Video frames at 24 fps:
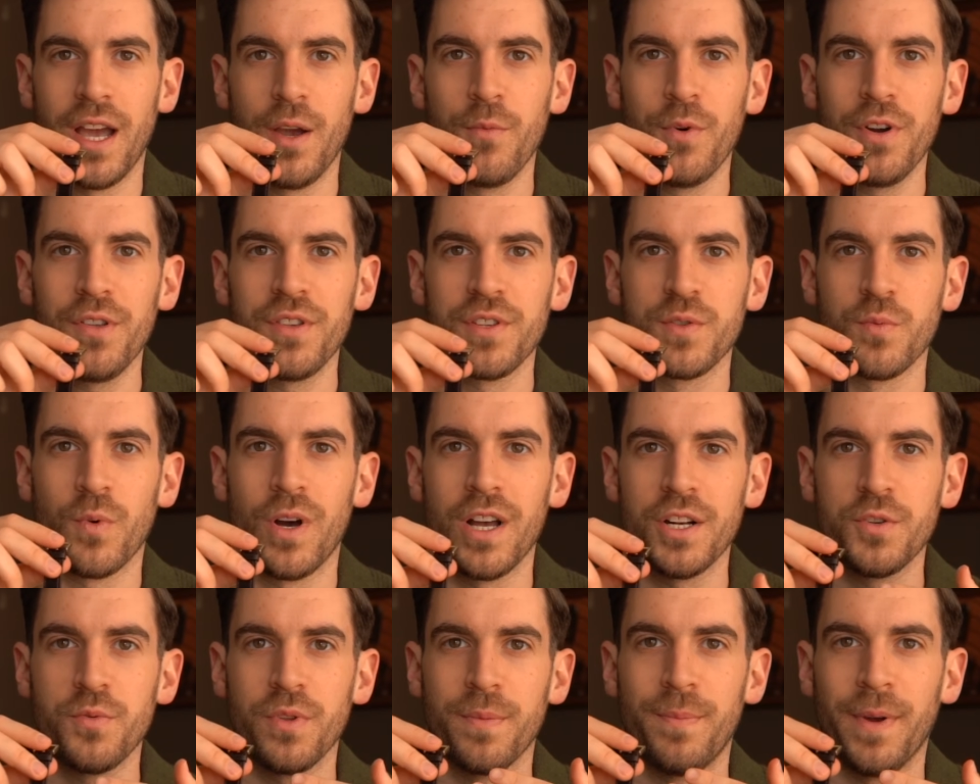I wear this
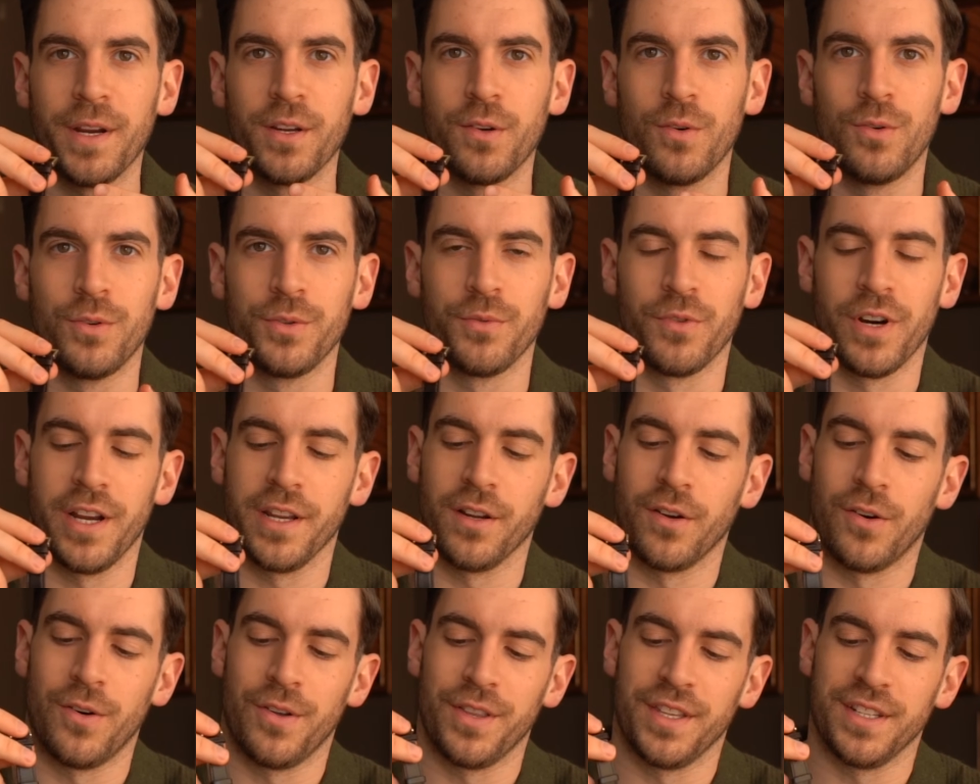watch with my gold
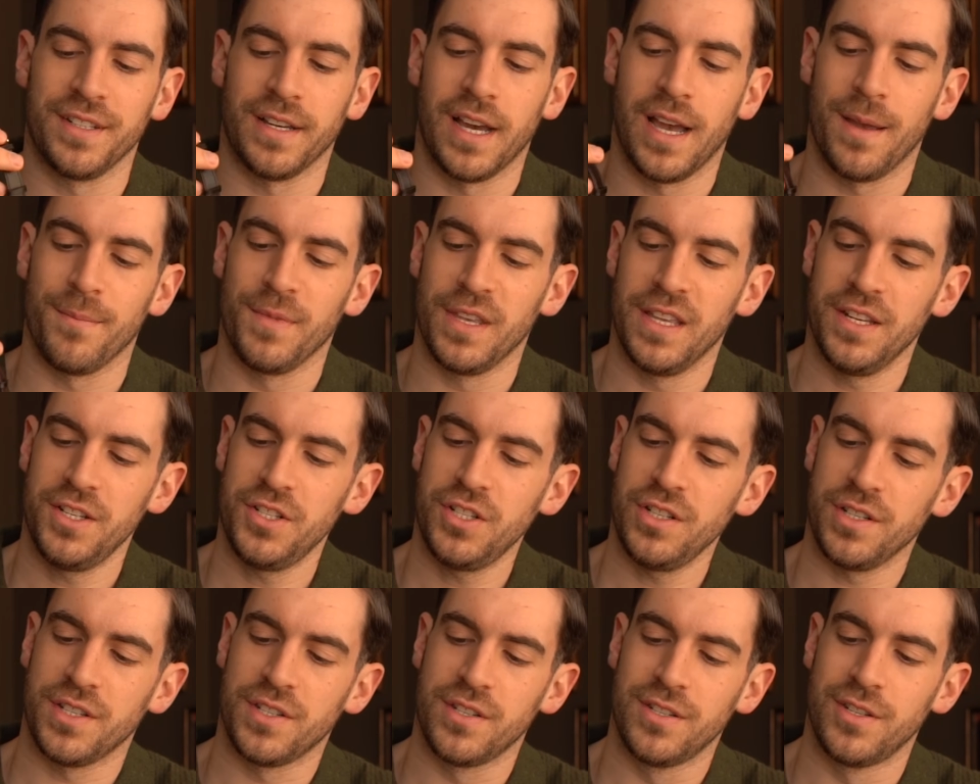ring all the time.
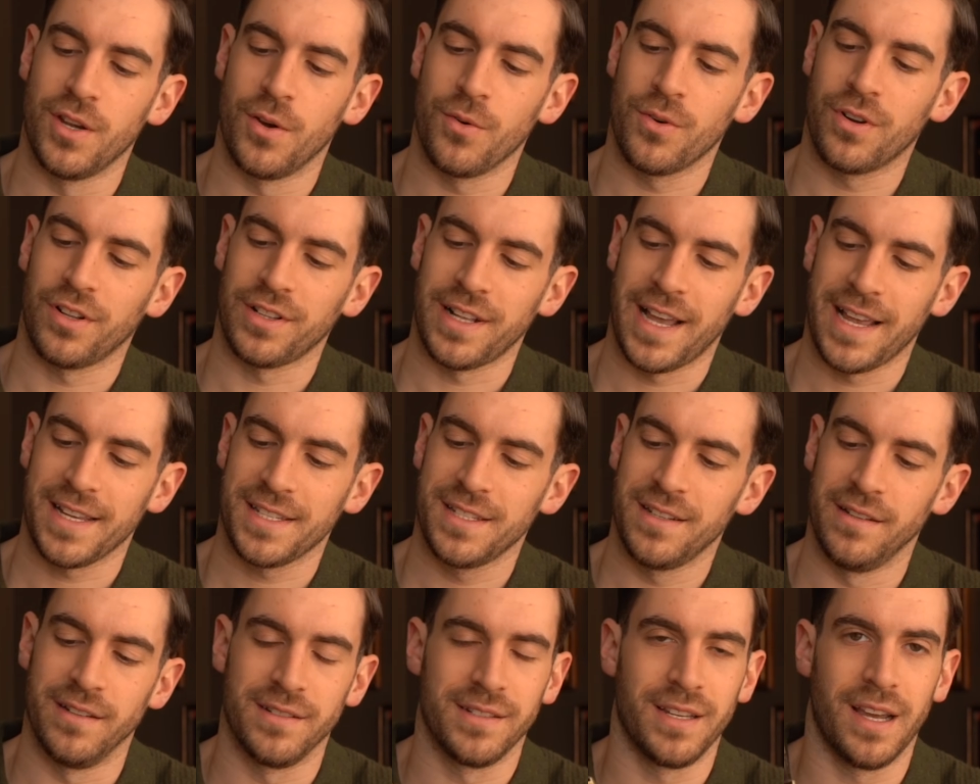It's just so
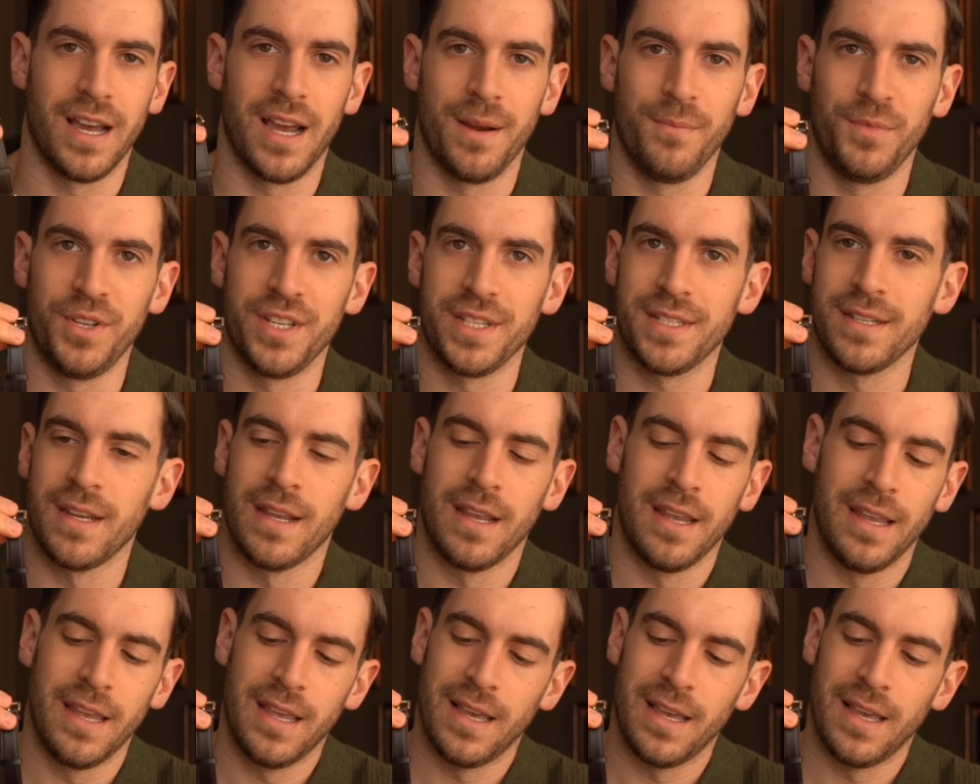classy and timeless.